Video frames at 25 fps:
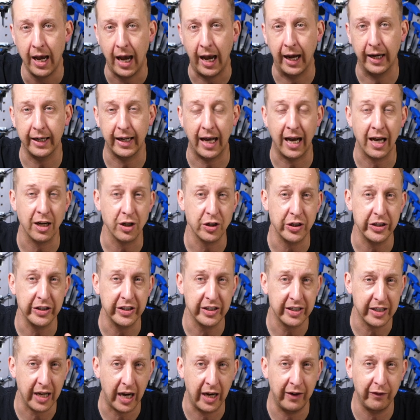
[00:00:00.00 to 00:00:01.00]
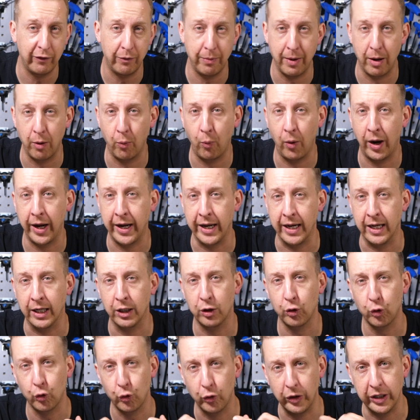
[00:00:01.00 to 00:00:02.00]
and it actually saved a bit of weight,
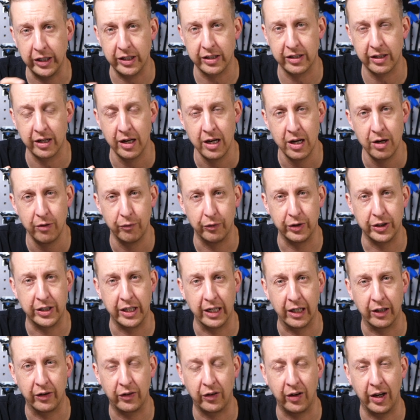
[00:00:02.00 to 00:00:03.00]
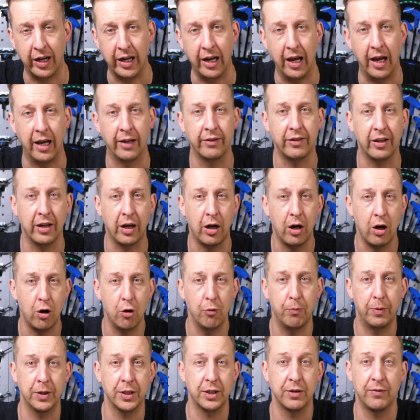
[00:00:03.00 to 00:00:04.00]
increased rigidity, and did a
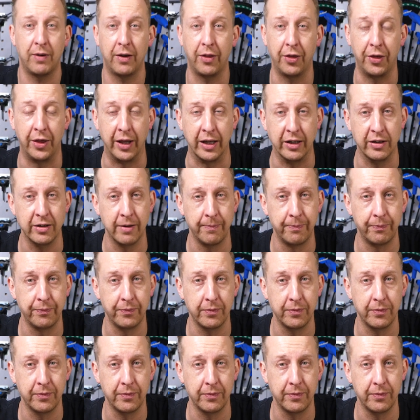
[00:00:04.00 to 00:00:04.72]
whole bunch of other things,